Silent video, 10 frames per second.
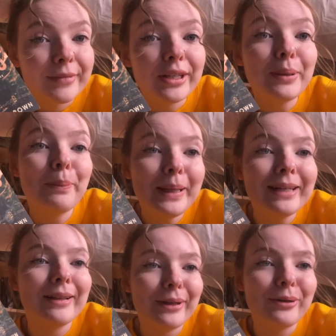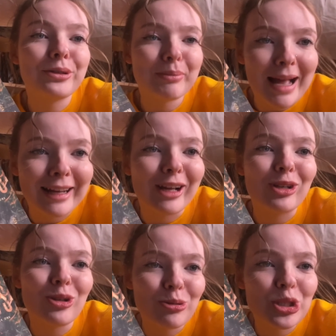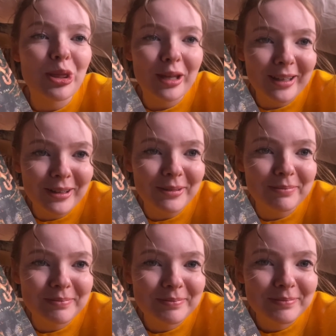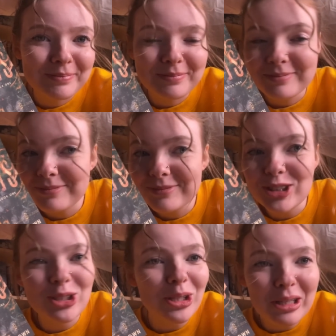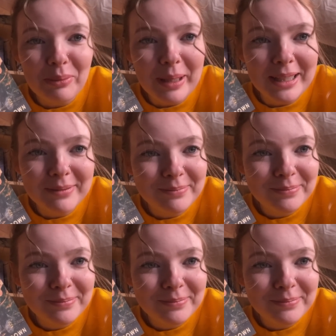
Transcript: you're being a little dramatic, don't you think? Just a little bit?